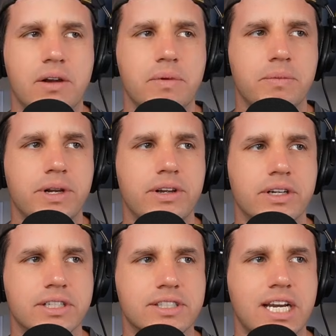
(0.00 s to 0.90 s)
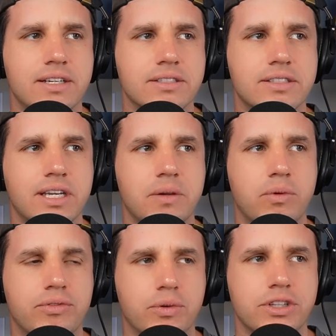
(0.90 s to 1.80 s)
remember hearing a scout say
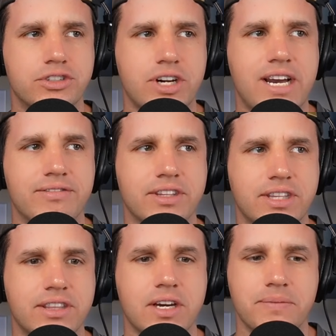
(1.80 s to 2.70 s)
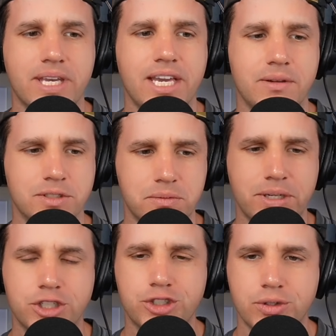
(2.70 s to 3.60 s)
before the draft that they thought McCain was the
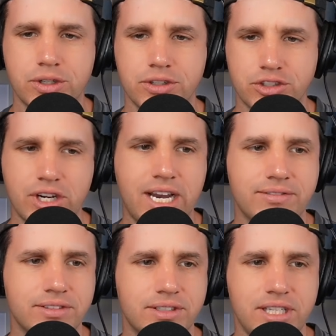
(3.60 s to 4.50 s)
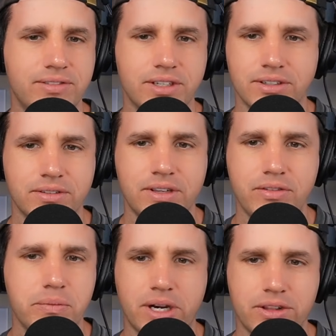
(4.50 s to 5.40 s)
best shooter in the draft, even
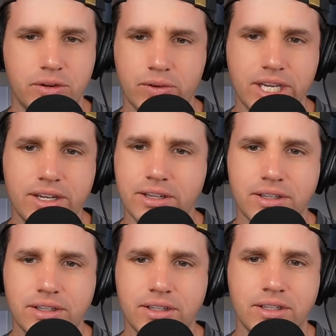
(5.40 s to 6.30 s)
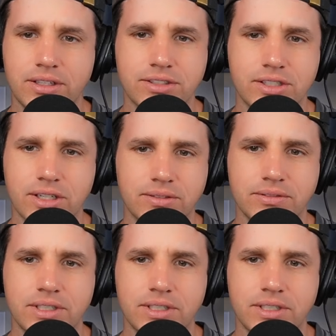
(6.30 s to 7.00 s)
better than Reed. So